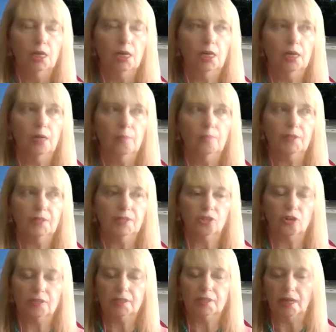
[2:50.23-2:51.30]
the
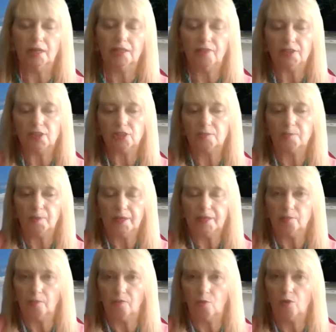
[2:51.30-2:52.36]
starseed activations,
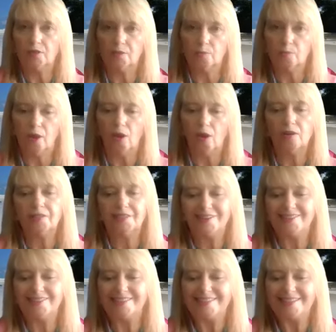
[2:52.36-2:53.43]
because of course we are
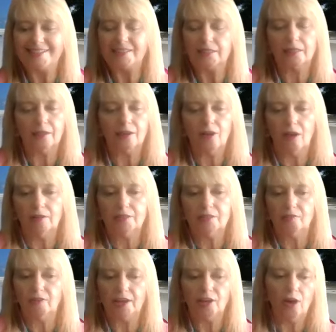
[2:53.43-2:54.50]
starseeds, and the
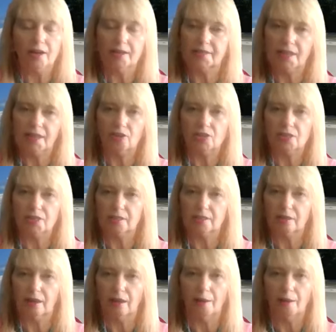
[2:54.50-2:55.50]
divine goddess energy is